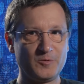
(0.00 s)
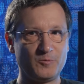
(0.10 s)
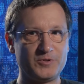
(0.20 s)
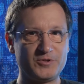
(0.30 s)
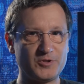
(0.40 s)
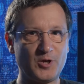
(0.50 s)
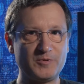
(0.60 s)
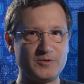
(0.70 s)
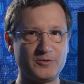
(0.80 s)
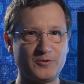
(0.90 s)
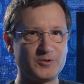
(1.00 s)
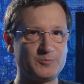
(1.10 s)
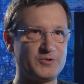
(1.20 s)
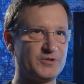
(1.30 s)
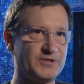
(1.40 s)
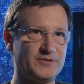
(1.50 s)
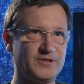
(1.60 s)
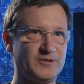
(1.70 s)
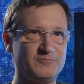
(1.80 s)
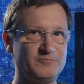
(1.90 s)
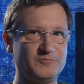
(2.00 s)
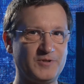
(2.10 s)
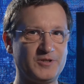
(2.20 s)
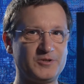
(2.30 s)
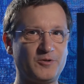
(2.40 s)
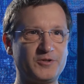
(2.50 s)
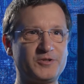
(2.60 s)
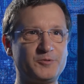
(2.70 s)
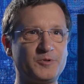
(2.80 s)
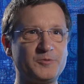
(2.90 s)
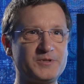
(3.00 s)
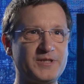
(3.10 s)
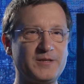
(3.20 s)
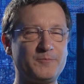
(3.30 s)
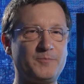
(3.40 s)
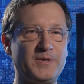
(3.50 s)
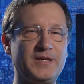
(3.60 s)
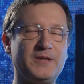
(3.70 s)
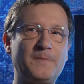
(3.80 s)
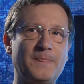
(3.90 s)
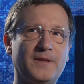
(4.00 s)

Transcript: We're just opening the doors. We're just as honest as we can be.